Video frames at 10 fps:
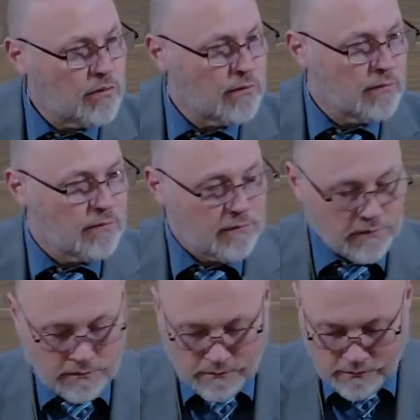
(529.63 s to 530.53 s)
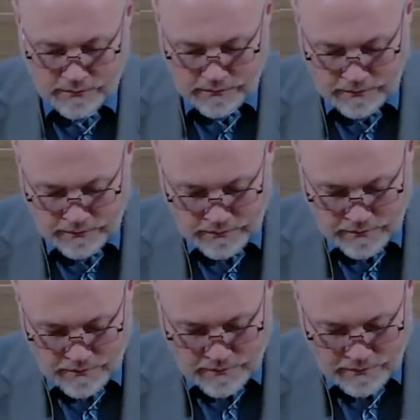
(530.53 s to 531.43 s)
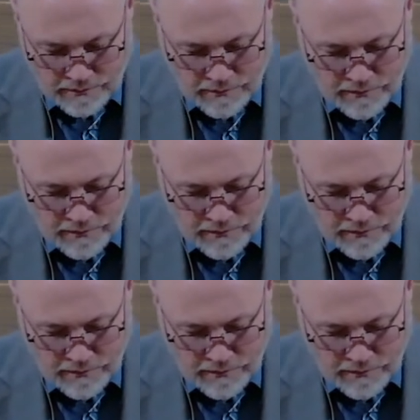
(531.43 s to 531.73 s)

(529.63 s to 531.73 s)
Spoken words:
(silence)